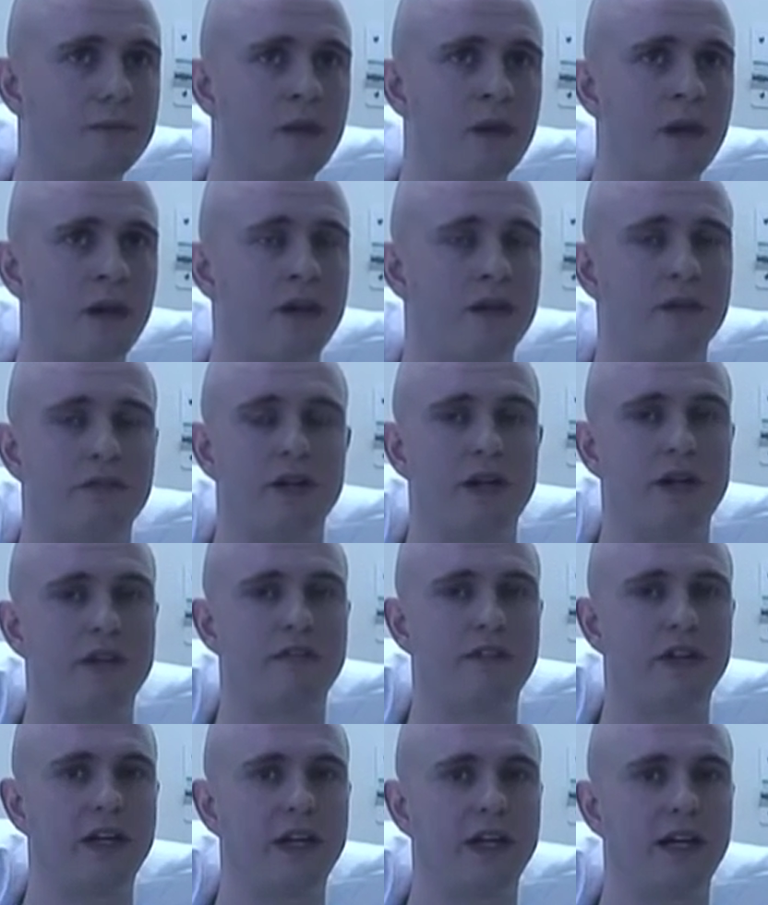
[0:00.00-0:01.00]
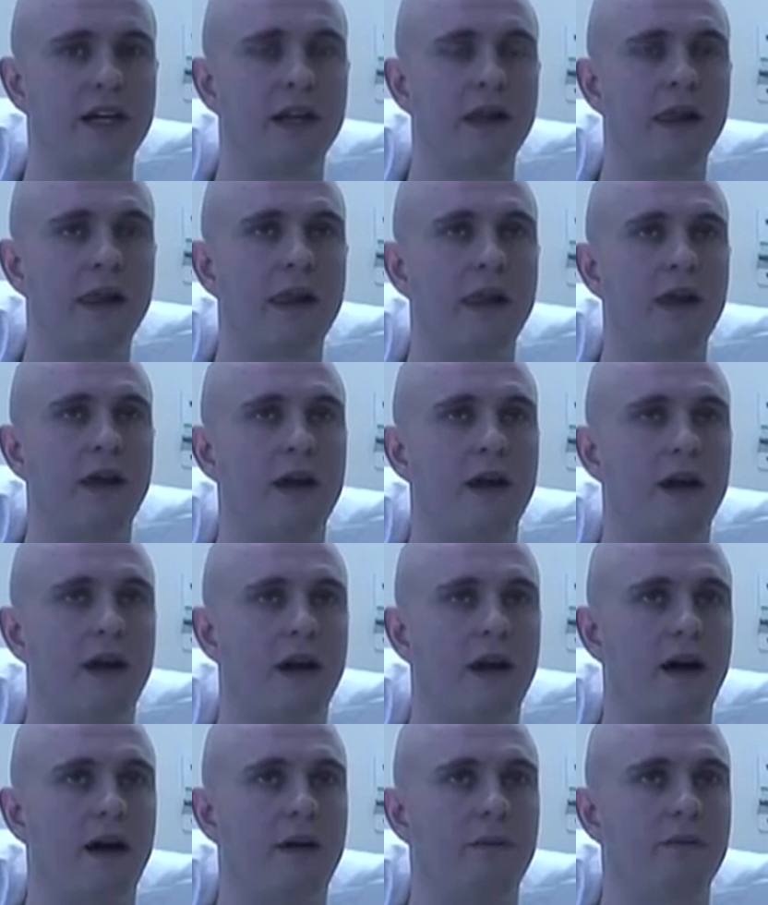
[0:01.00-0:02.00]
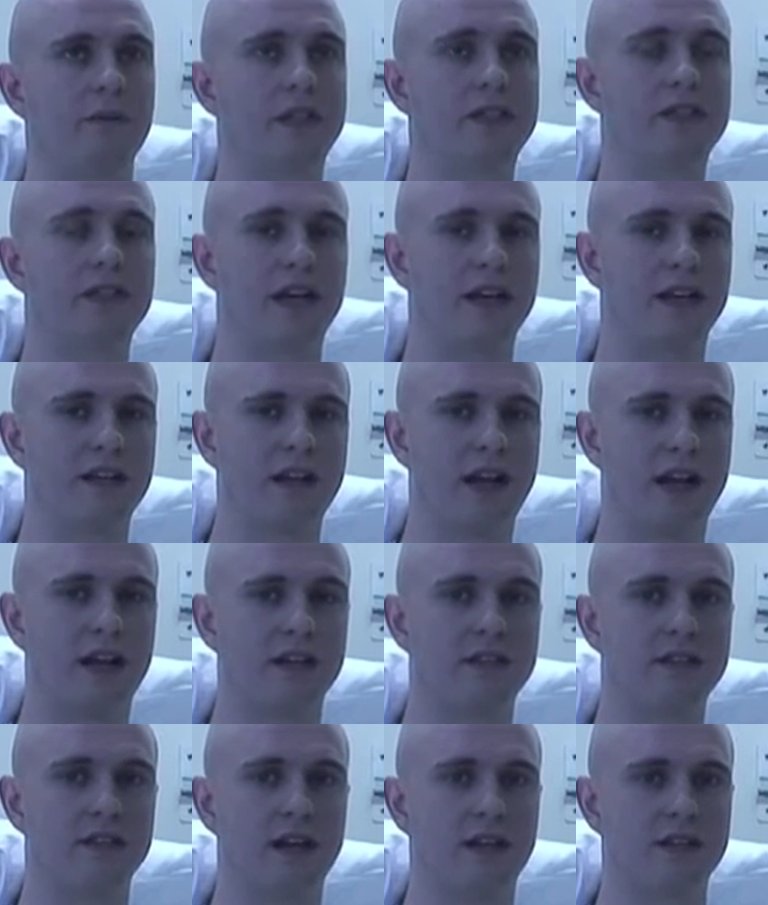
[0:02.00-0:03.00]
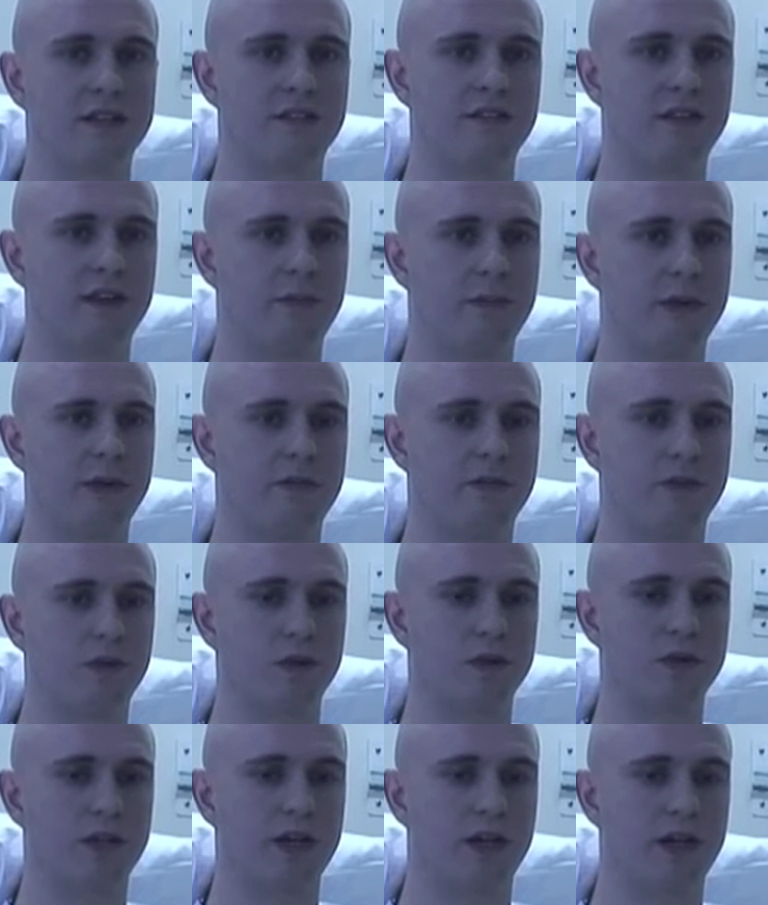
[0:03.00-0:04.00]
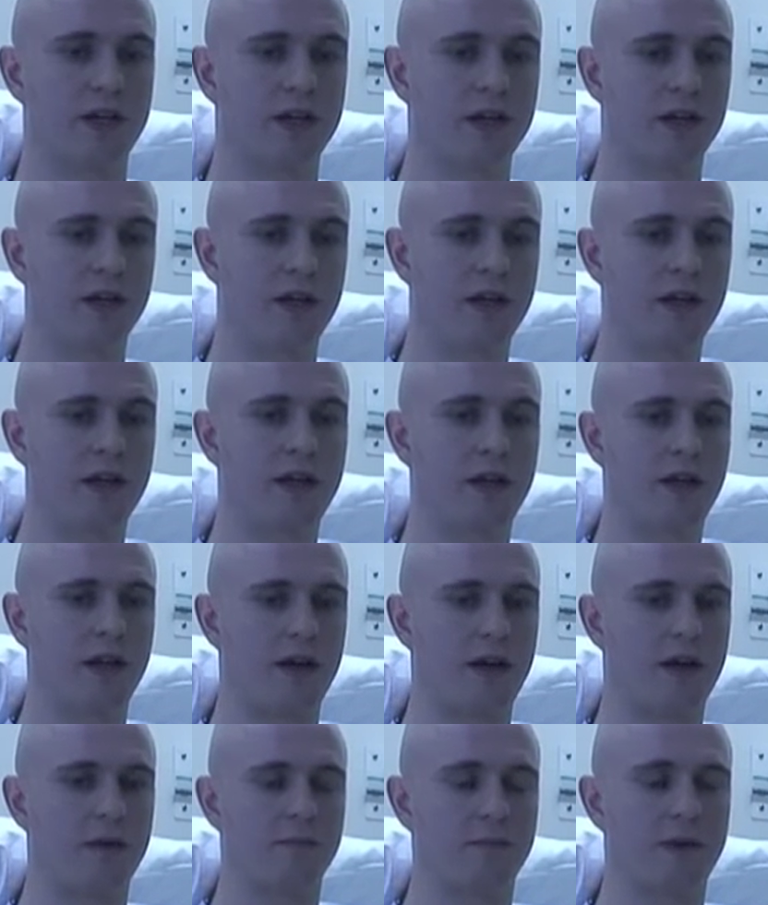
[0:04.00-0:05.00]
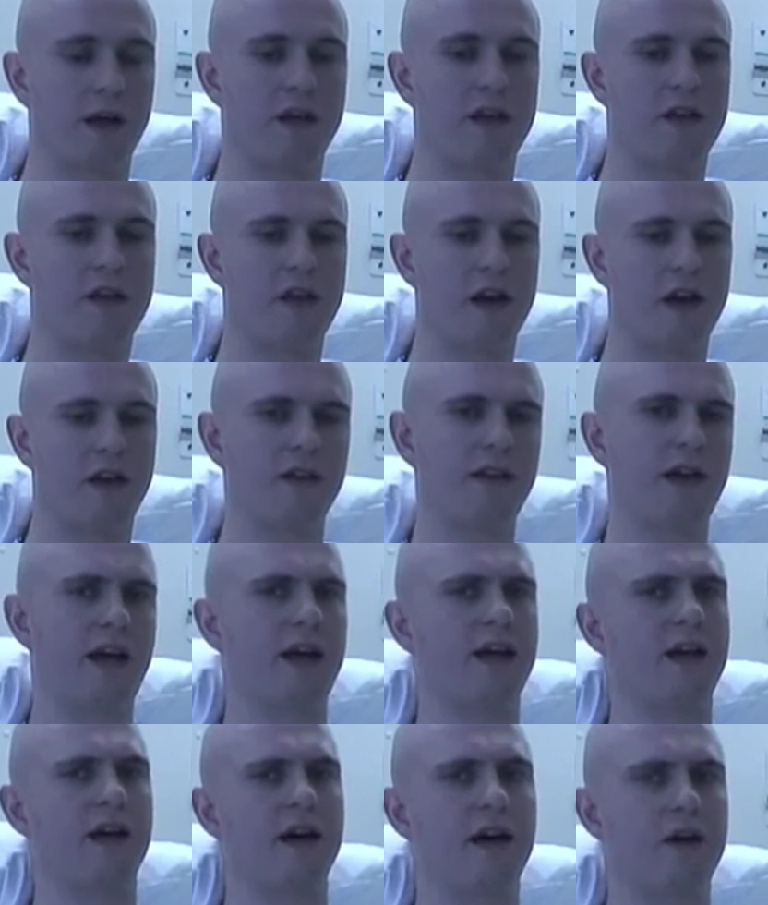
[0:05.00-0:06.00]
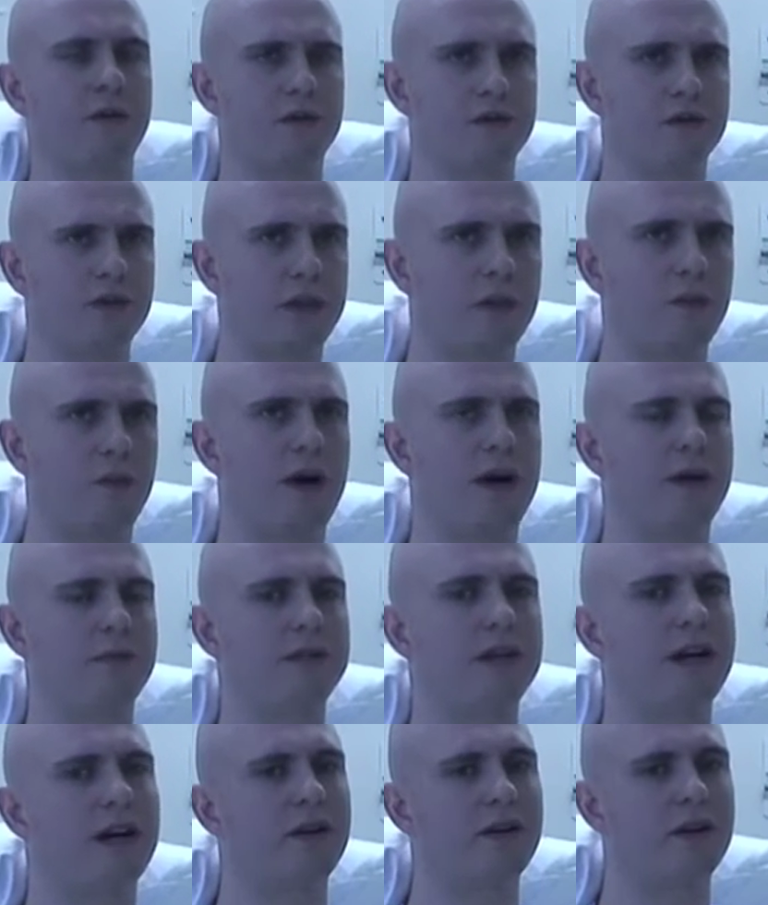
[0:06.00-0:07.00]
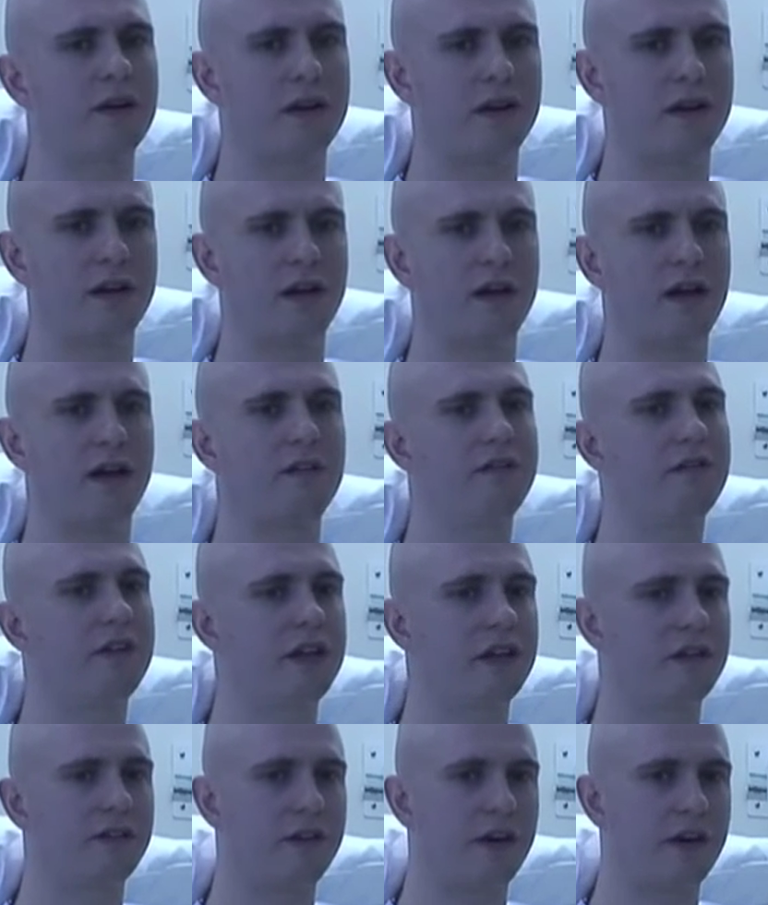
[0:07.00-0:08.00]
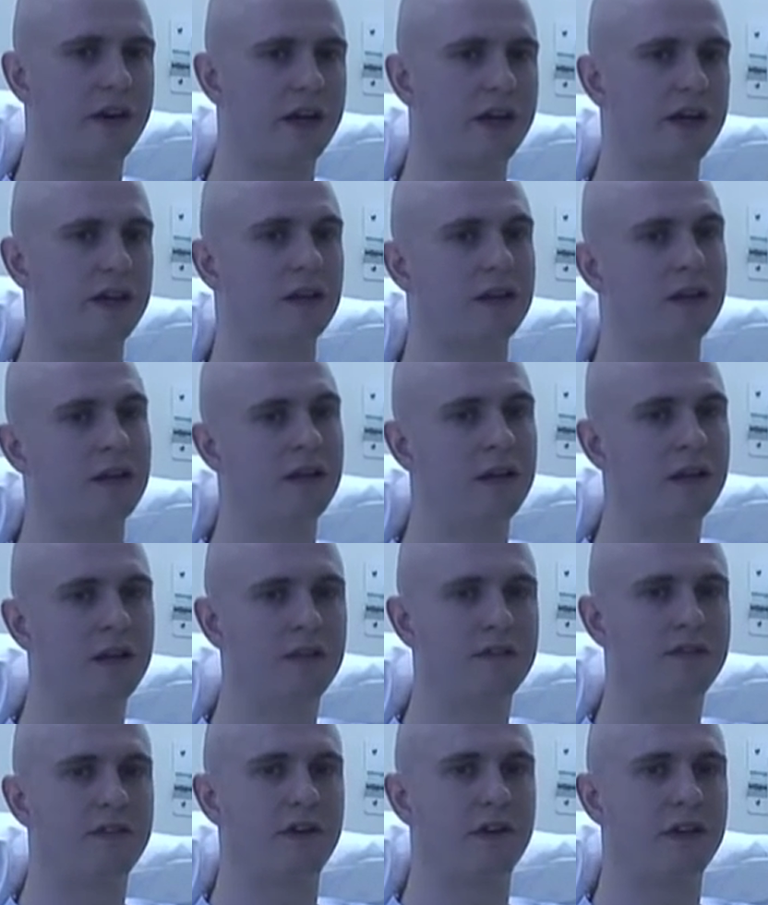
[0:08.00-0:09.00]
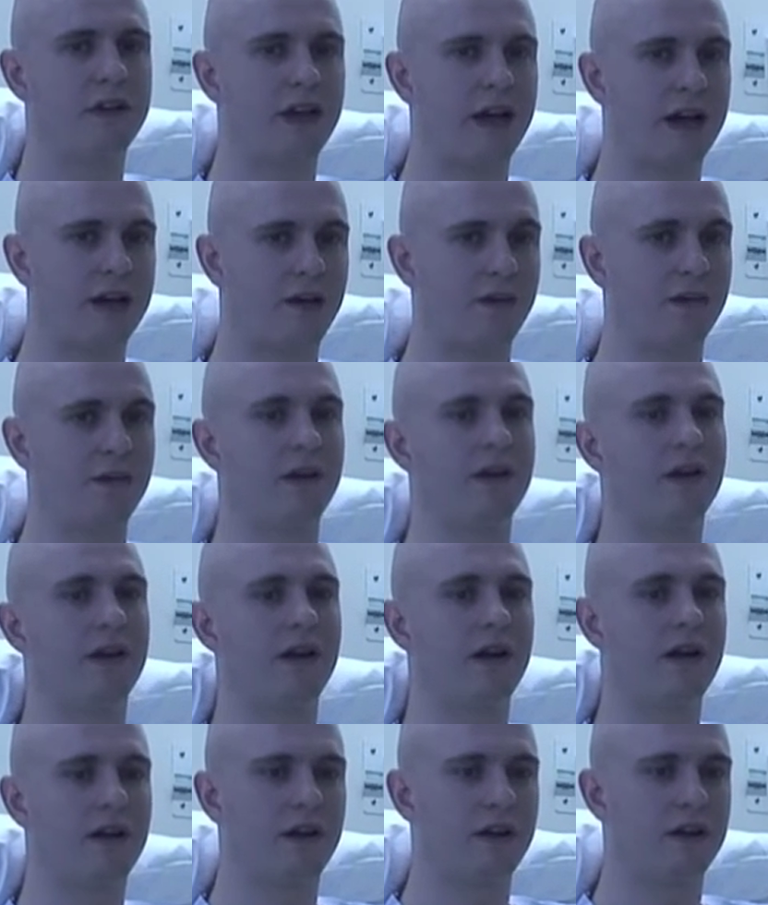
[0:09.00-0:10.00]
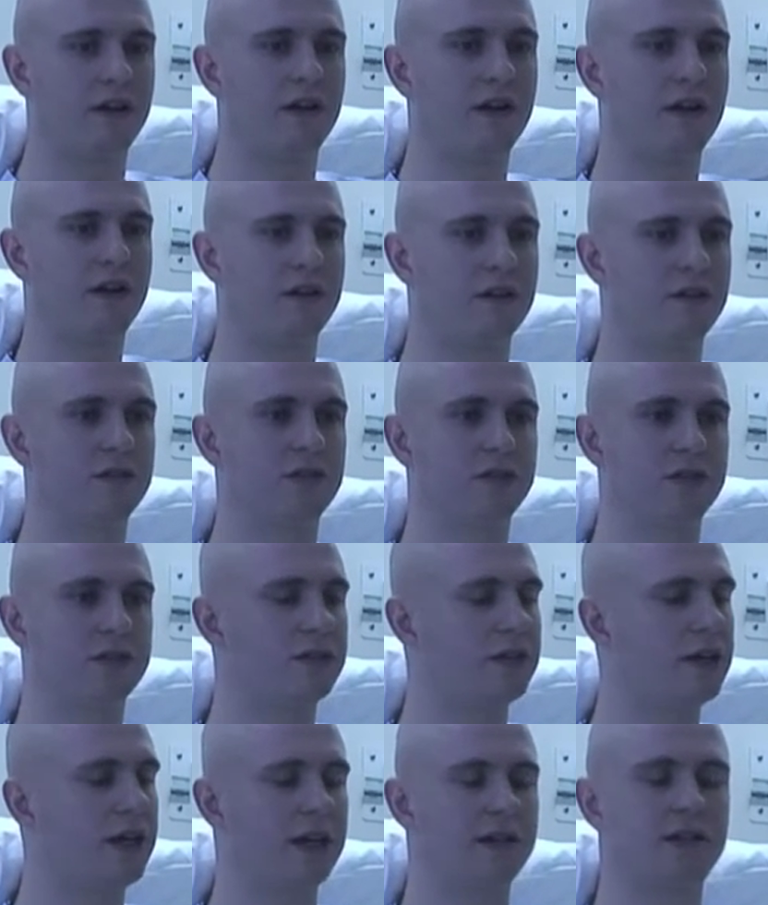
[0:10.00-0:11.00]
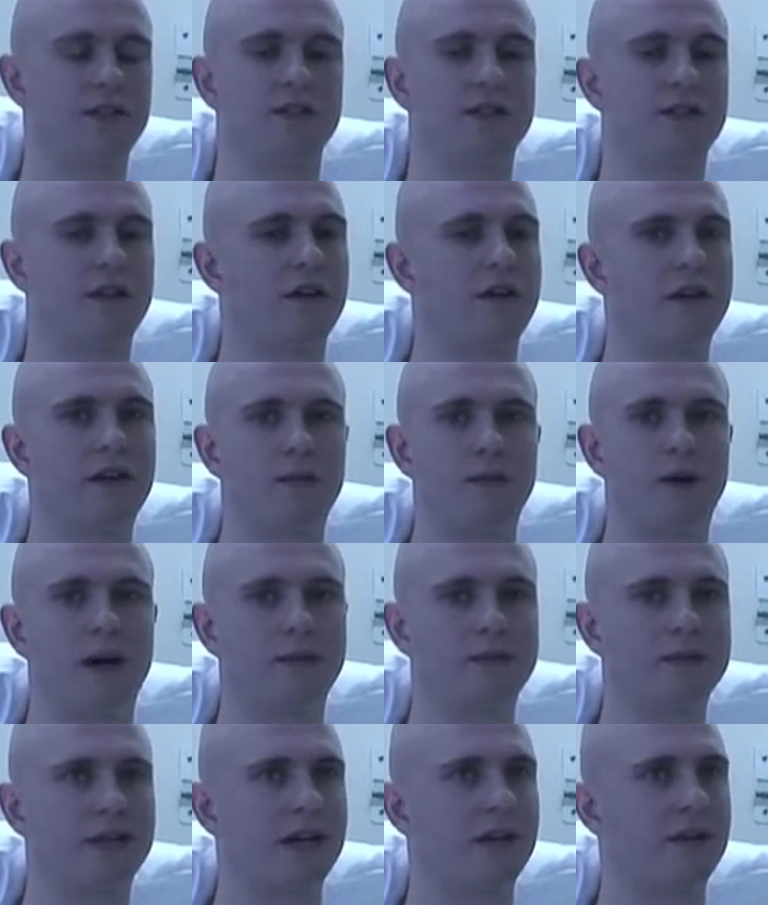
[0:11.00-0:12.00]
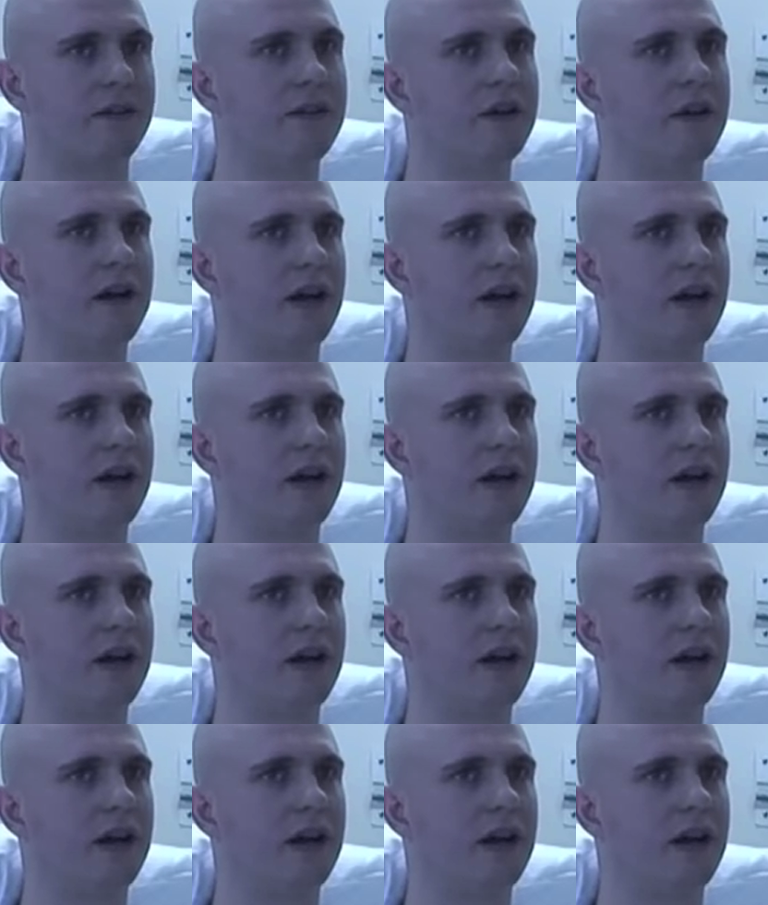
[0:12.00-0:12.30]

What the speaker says: I didn't really feel it. The second day I started to feel a bit of nausea. By the third day I was really wiped out and feeling very ill, very down, and just totally wiped out.